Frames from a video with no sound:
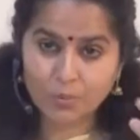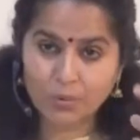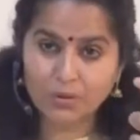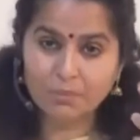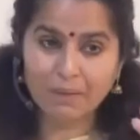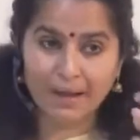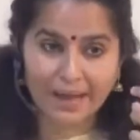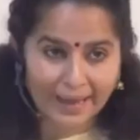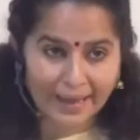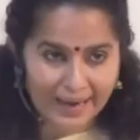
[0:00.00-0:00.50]
with
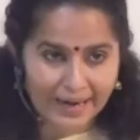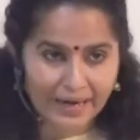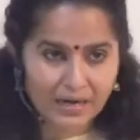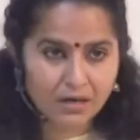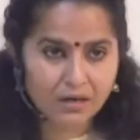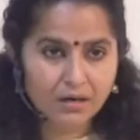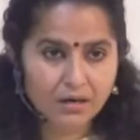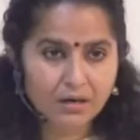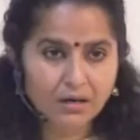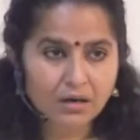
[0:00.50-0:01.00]
my
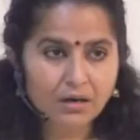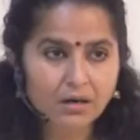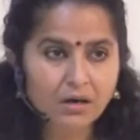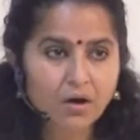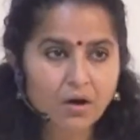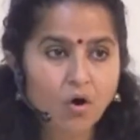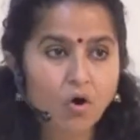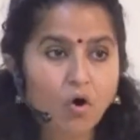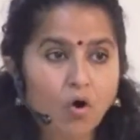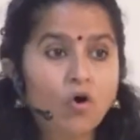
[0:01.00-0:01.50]
head,
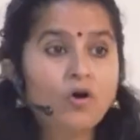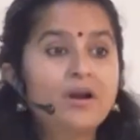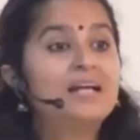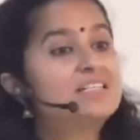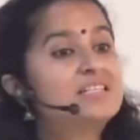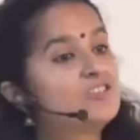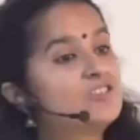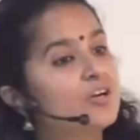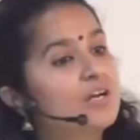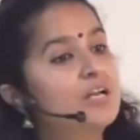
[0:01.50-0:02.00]
or
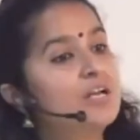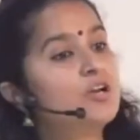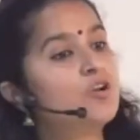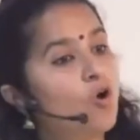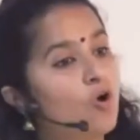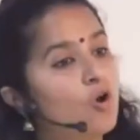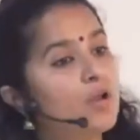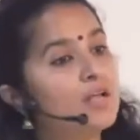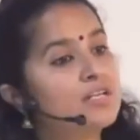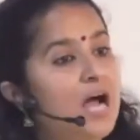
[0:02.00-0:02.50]
is really
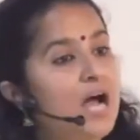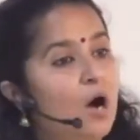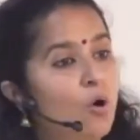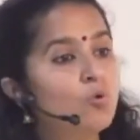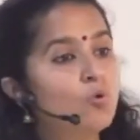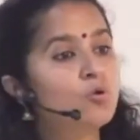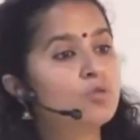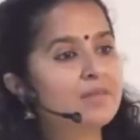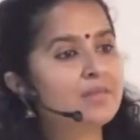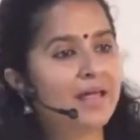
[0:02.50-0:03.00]
knowledge
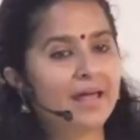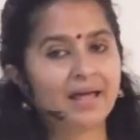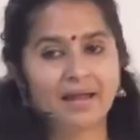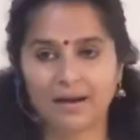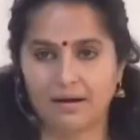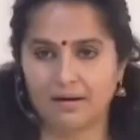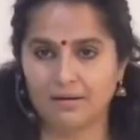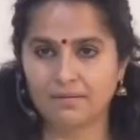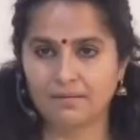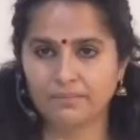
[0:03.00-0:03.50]
out
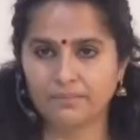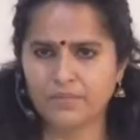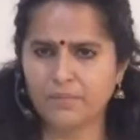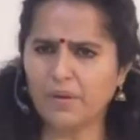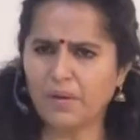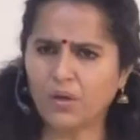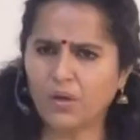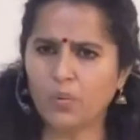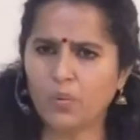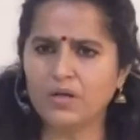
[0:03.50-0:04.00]
there?
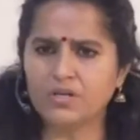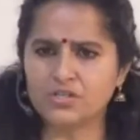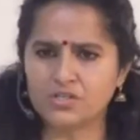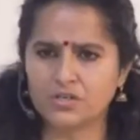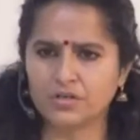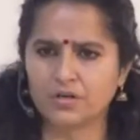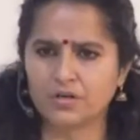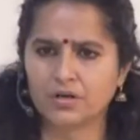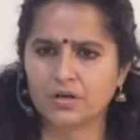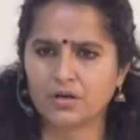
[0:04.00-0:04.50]
Big
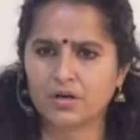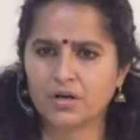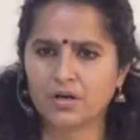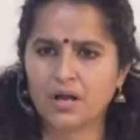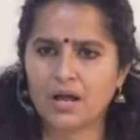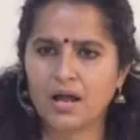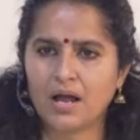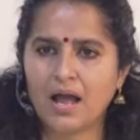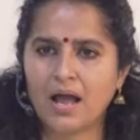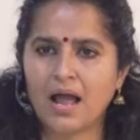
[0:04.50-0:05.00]
question.
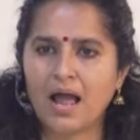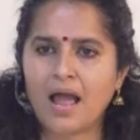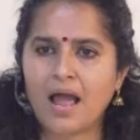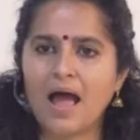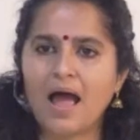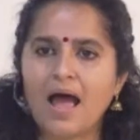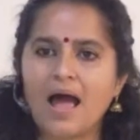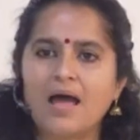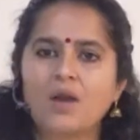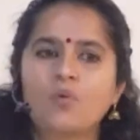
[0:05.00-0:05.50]

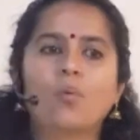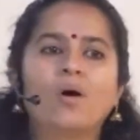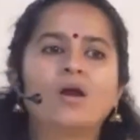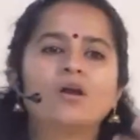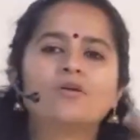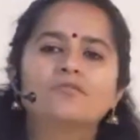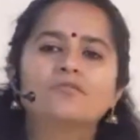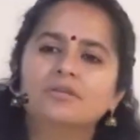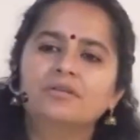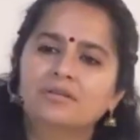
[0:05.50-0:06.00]
And one
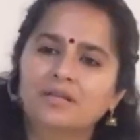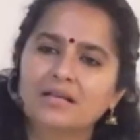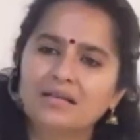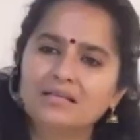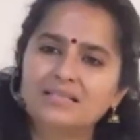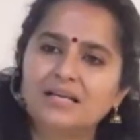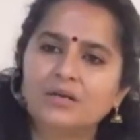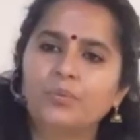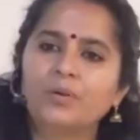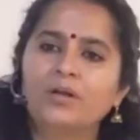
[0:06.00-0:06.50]
of the things
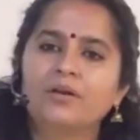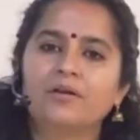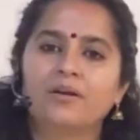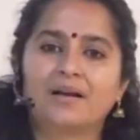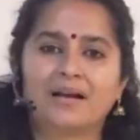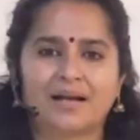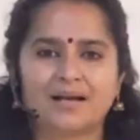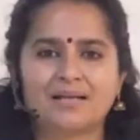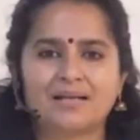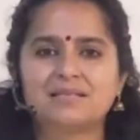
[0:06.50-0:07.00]
that we
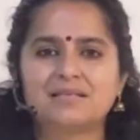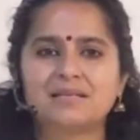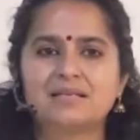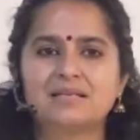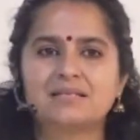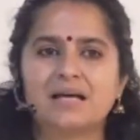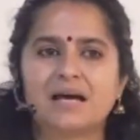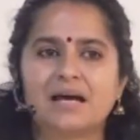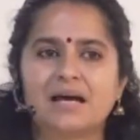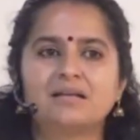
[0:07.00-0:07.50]
realize is
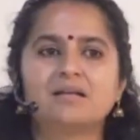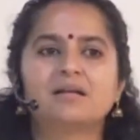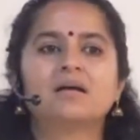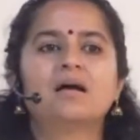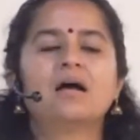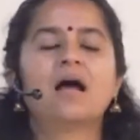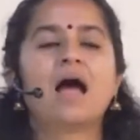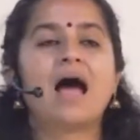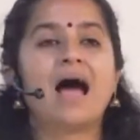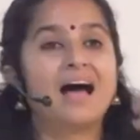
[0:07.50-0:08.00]
that
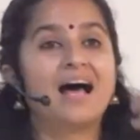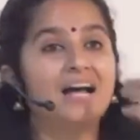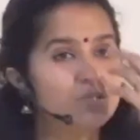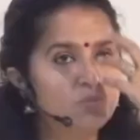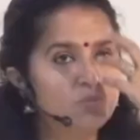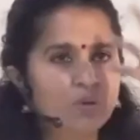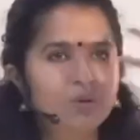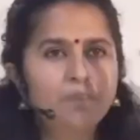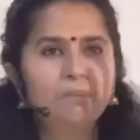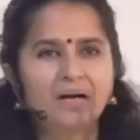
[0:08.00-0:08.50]
as
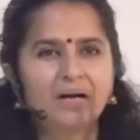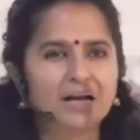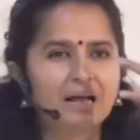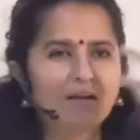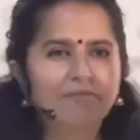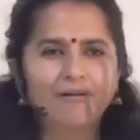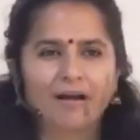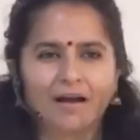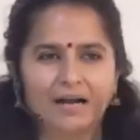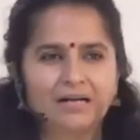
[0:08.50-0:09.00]
we build our
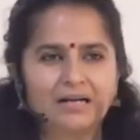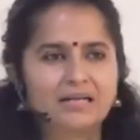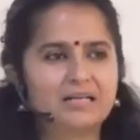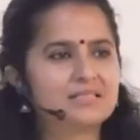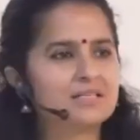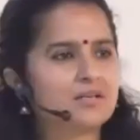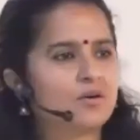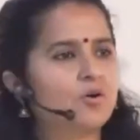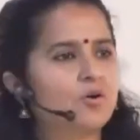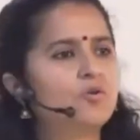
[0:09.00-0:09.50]
faculties
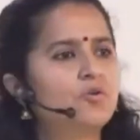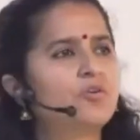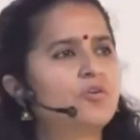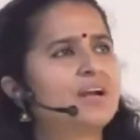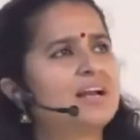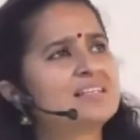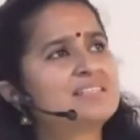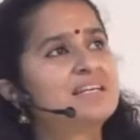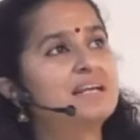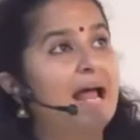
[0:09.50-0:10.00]
and all, you
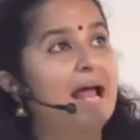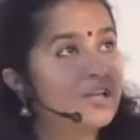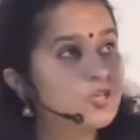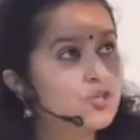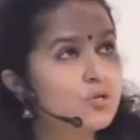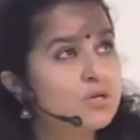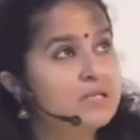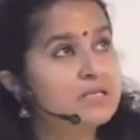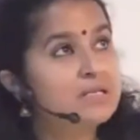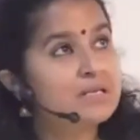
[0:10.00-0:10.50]
realize that
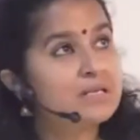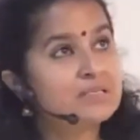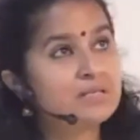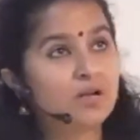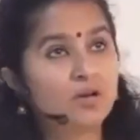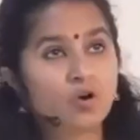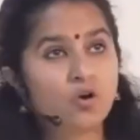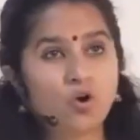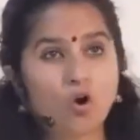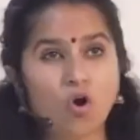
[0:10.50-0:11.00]
actually there is a
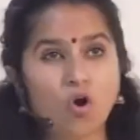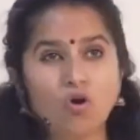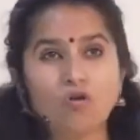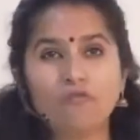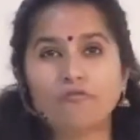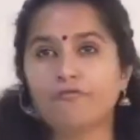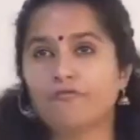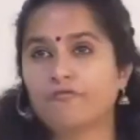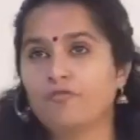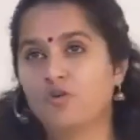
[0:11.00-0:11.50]
lot
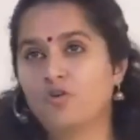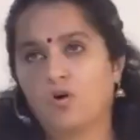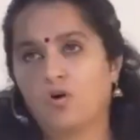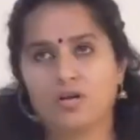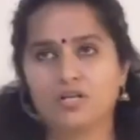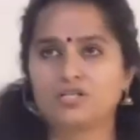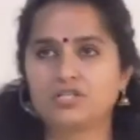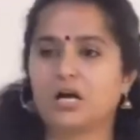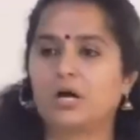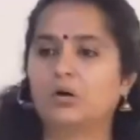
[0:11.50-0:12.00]
of
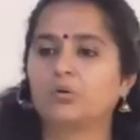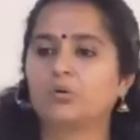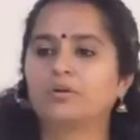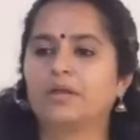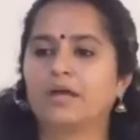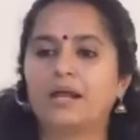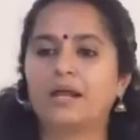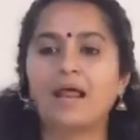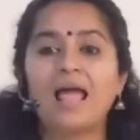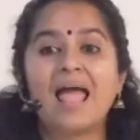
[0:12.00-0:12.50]
knowledge out
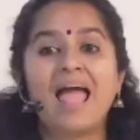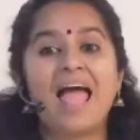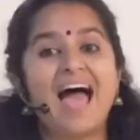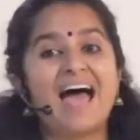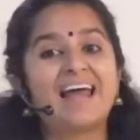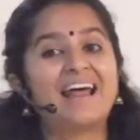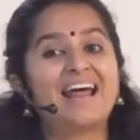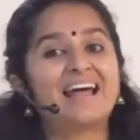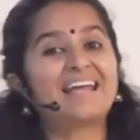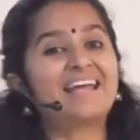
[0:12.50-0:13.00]
there,
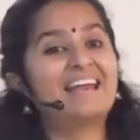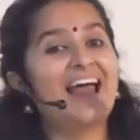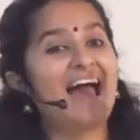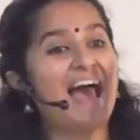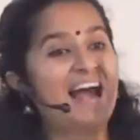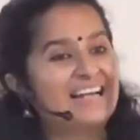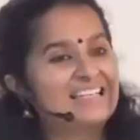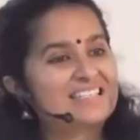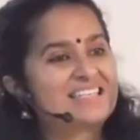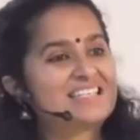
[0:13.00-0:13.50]
and I can
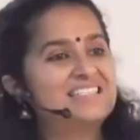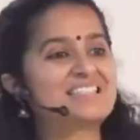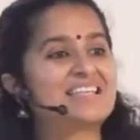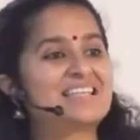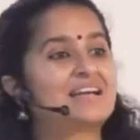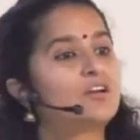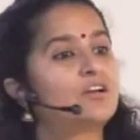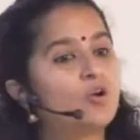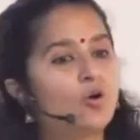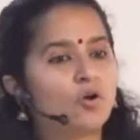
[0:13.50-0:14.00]
access
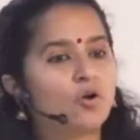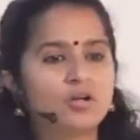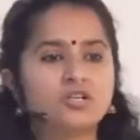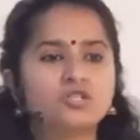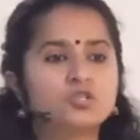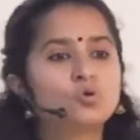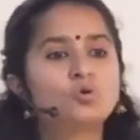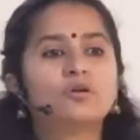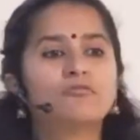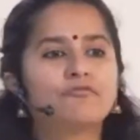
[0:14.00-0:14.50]
that knowledge
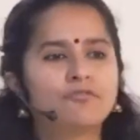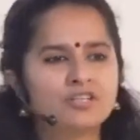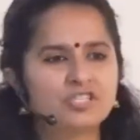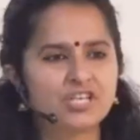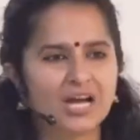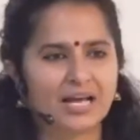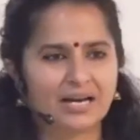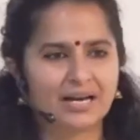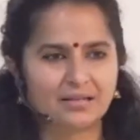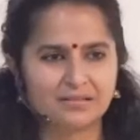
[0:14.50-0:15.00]
through different
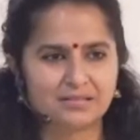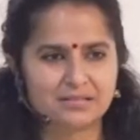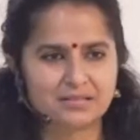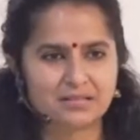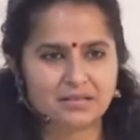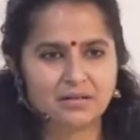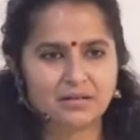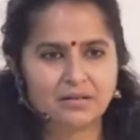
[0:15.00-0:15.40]
channels.